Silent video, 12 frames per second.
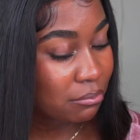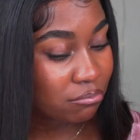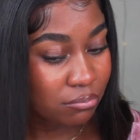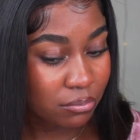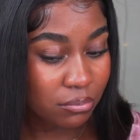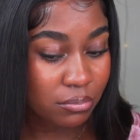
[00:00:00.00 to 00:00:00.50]
it
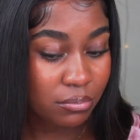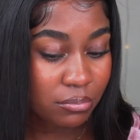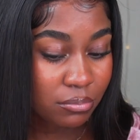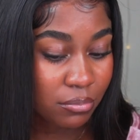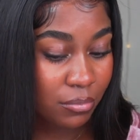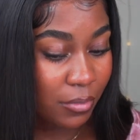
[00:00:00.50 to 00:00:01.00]
out a little bit
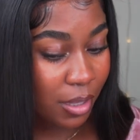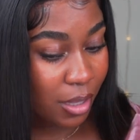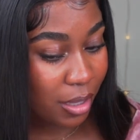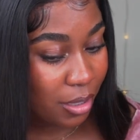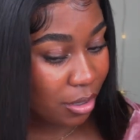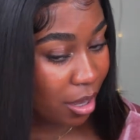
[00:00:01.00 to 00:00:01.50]
more.
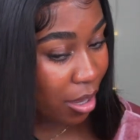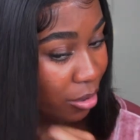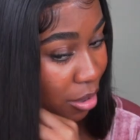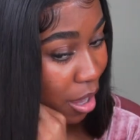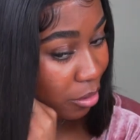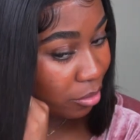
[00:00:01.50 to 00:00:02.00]

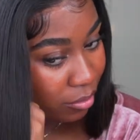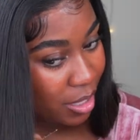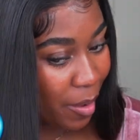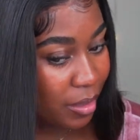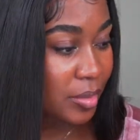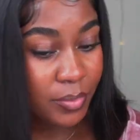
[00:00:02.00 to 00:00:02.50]
This is basically